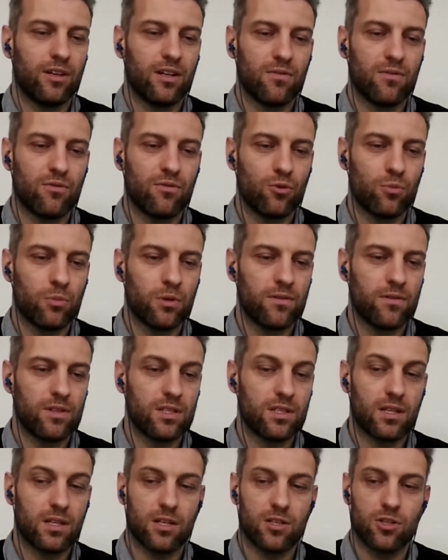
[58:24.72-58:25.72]
Very, very
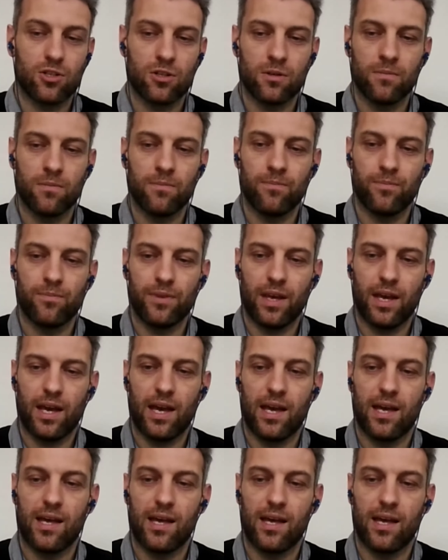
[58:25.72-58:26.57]
informative discussion.